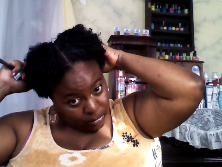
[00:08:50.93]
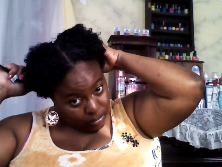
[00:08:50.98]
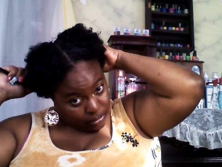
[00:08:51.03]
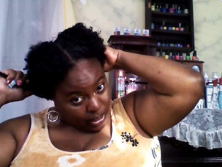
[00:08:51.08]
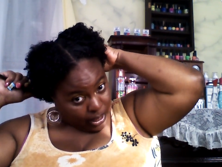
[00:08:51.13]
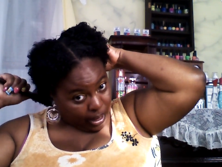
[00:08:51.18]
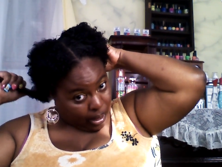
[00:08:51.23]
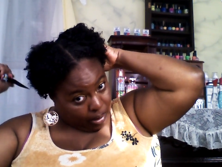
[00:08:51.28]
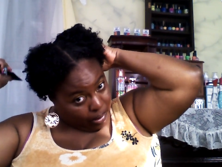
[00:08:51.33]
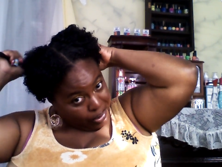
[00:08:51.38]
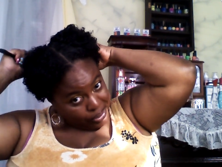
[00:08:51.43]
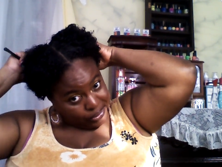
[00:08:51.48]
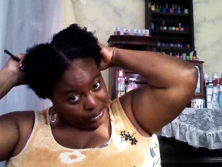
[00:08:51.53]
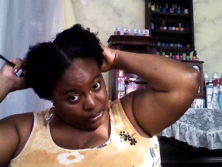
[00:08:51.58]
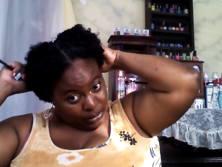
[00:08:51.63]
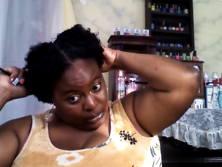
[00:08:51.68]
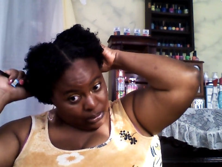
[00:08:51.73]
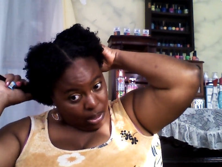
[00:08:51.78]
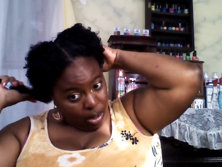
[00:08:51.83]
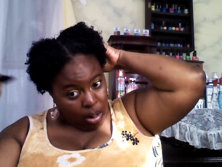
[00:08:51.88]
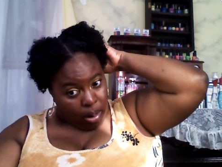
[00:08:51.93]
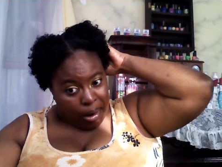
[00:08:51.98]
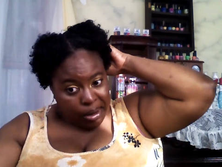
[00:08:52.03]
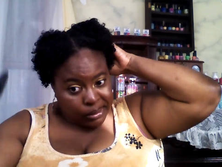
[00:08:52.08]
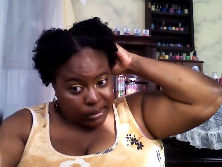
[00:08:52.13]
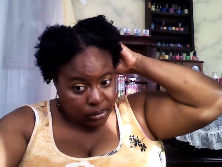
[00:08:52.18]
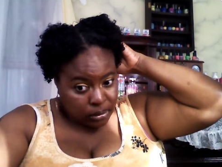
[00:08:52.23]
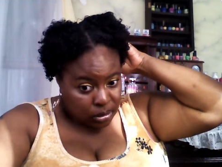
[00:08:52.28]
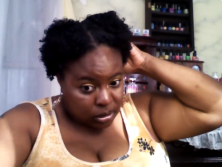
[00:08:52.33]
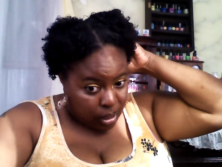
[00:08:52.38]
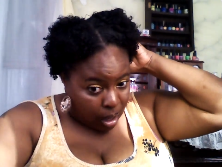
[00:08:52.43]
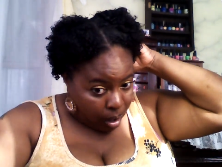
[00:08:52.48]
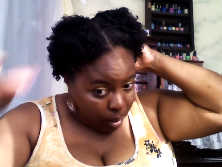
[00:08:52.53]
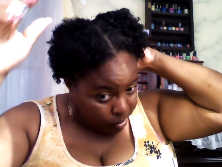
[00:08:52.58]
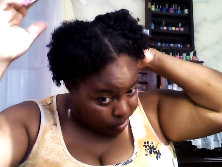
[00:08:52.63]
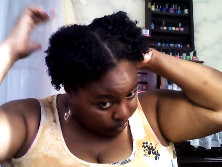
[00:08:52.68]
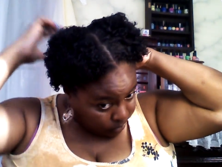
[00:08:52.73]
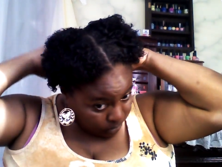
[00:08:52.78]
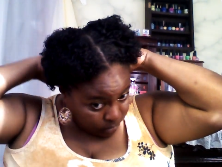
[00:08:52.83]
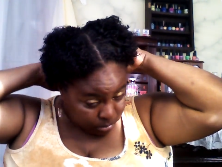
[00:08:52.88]
Okay, so
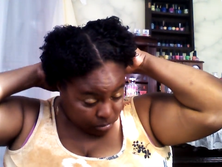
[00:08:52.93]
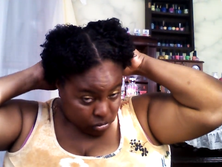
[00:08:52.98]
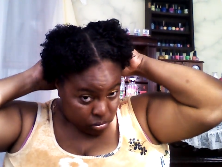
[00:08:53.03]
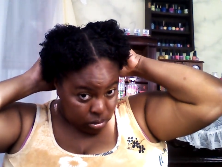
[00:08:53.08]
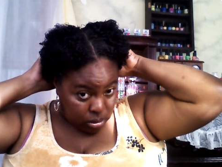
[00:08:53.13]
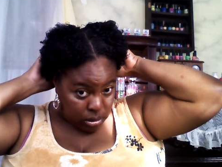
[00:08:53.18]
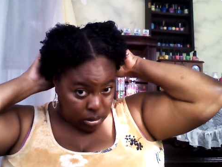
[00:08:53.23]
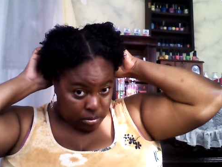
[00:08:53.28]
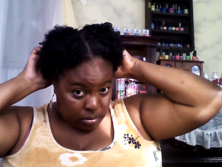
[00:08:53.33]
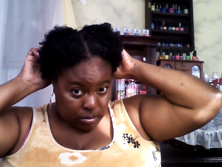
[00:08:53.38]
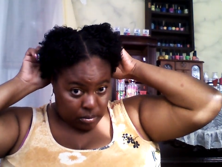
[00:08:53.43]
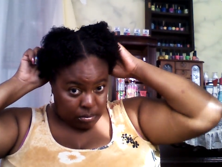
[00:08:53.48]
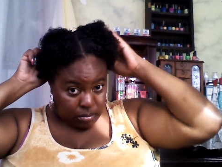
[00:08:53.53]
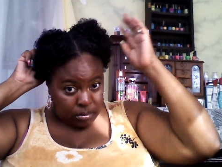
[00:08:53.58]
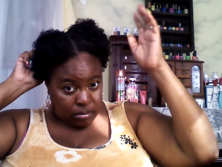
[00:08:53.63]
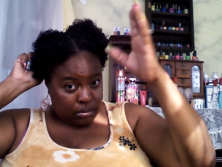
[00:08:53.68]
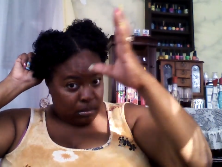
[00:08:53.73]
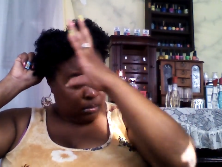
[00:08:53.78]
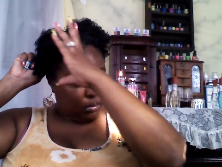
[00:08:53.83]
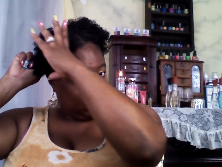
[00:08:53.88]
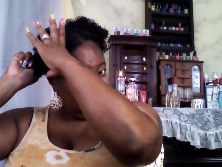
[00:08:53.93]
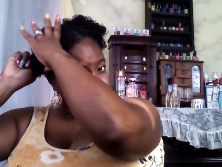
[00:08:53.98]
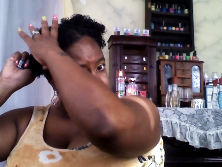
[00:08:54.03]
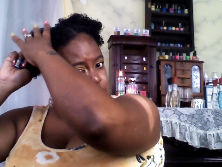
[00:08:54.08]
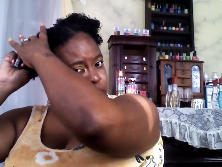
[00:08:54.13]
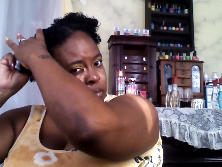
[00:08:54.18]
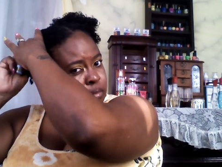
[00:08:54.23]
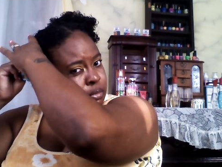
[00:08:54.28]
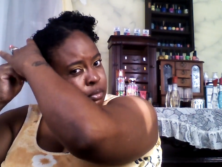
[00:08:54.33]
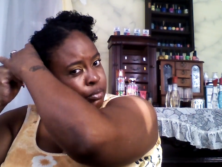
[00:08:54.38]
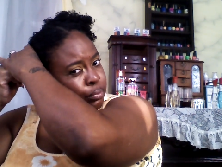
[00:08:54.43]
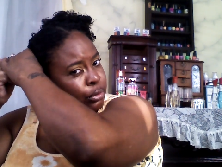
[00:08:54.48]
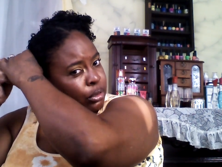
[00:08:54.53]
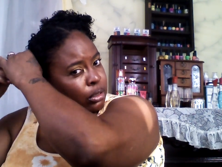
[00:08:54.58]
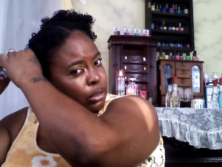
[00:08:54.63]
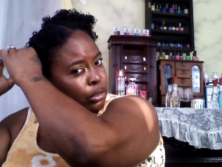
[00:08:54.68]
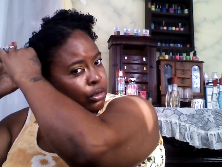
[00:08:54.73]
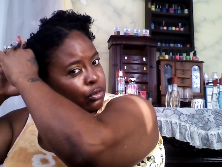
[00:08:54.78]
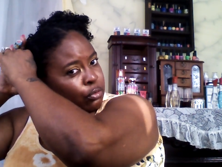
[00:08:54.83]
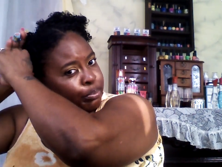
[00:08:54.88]
I'm gonna
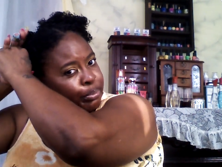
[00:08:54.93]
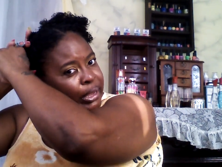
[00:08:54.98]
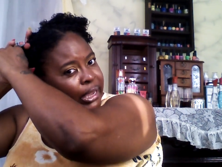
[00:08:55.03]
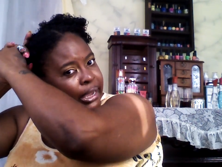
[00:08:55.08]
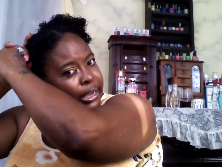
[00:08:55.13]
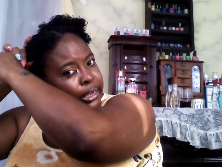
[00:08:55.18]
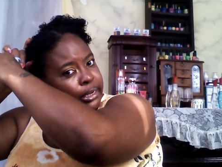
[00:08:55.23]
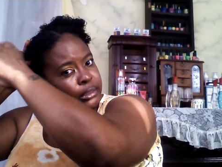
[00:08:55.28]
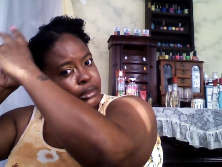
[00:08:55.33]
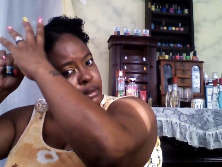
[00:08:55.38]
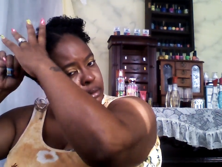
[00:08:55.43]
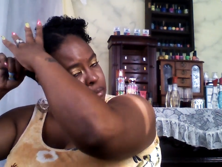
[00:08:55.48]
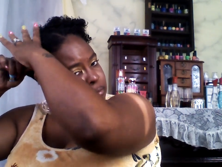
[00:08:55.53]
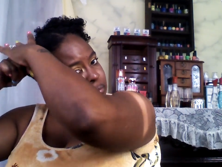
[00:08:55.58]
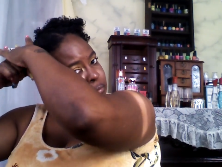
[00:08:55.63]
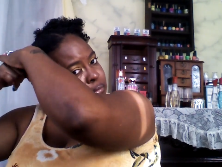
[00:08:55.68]
put a little band